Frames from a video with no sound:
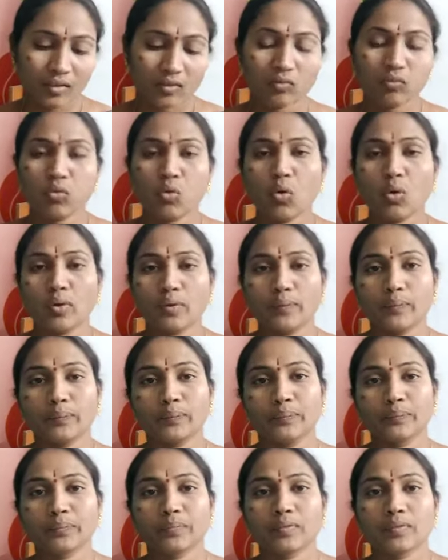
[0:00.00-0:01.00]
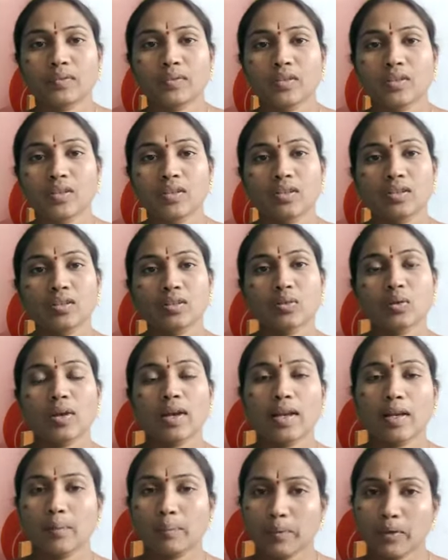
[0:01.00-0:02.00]
4. So
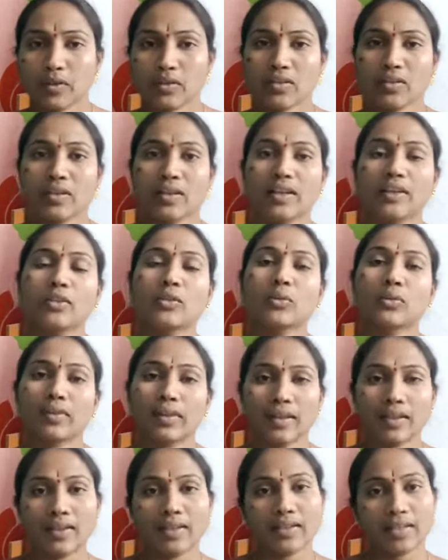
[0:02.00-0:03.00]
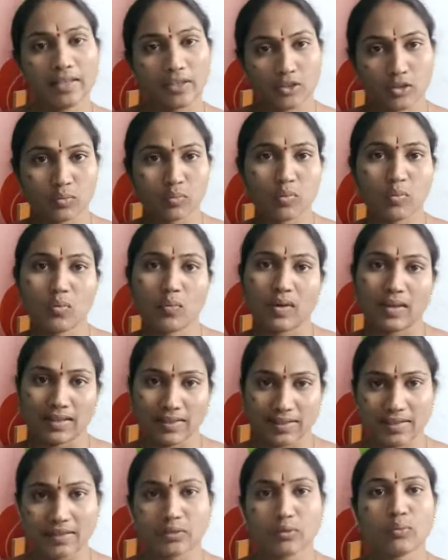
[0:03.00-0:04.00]
help your children to read the textbook
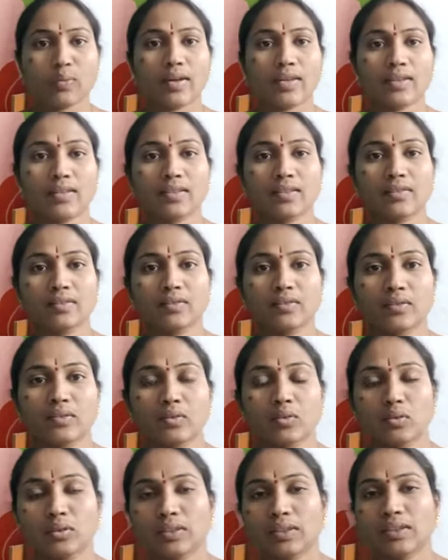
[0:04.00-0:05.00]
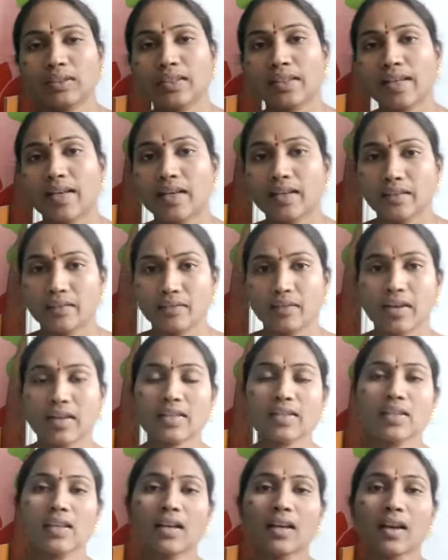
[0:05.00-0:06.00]
once and twice so that they can
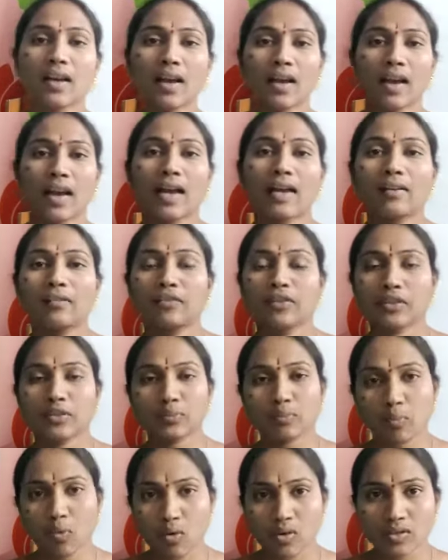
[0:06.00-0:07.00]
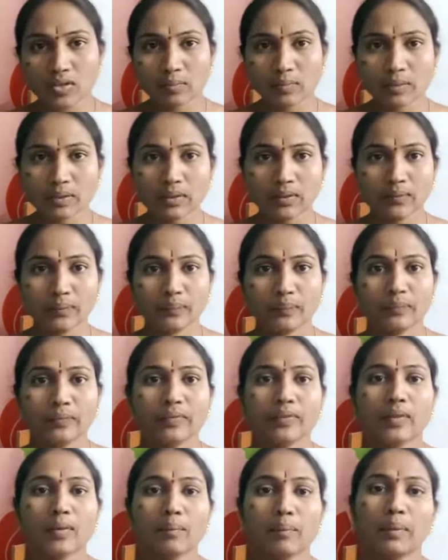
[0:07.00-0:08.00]
revise and if it is possible
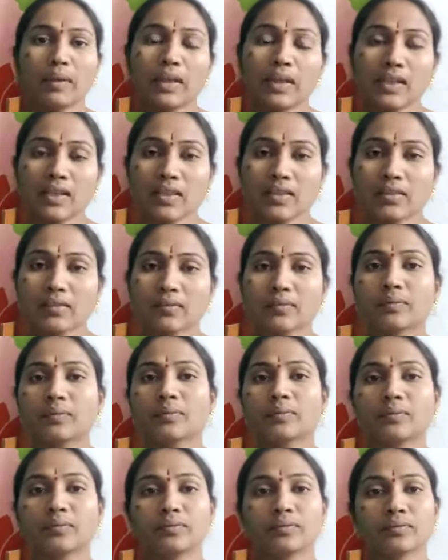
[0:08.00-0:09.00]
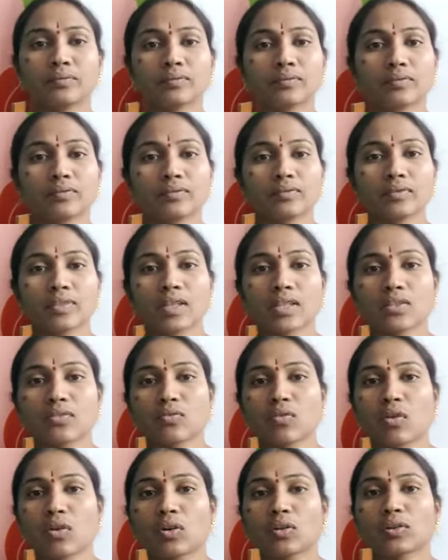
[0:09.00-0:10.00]
please just
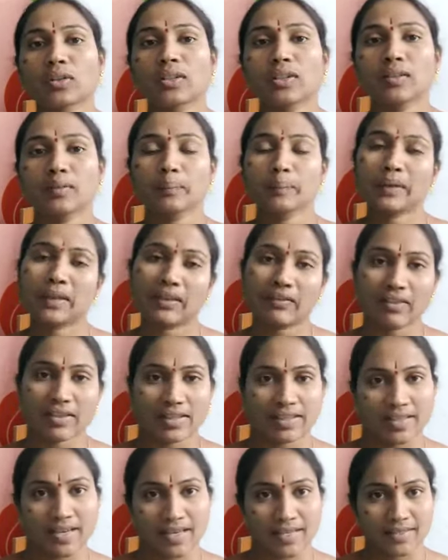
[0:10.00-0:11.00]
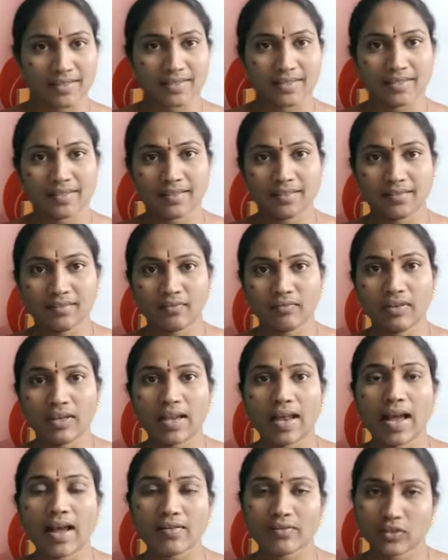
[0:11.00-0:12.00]
follow the previous classes
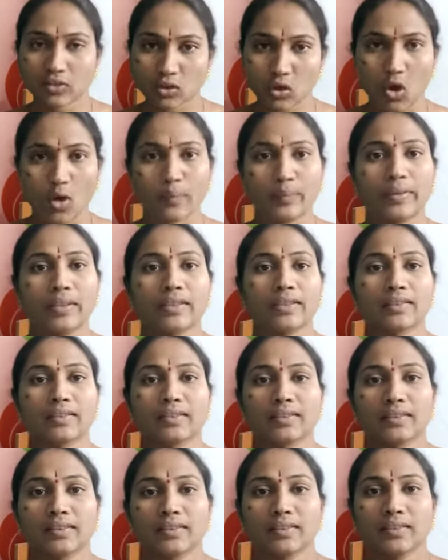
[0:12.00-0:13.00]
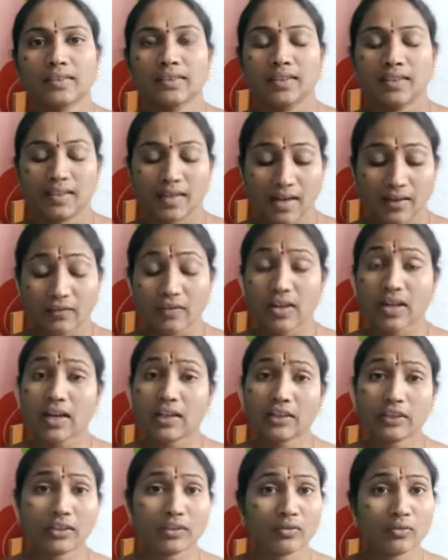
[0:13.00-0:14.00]
where I have stopped. Like we are
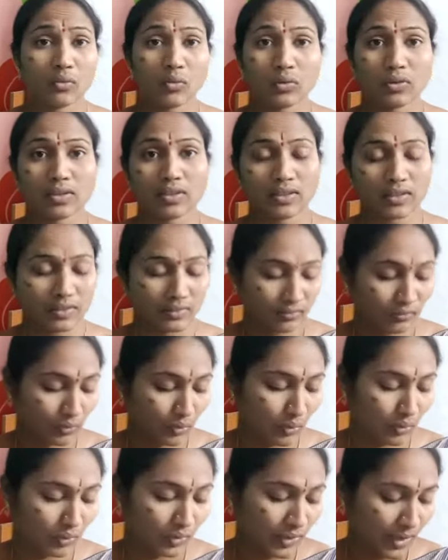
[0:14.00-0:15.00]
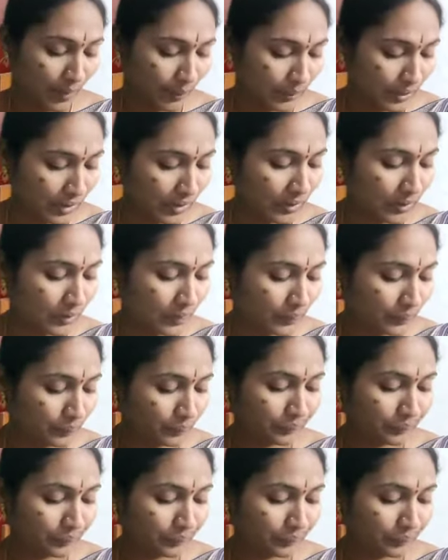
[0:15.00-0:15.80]
continuing fourth, fourth chapter,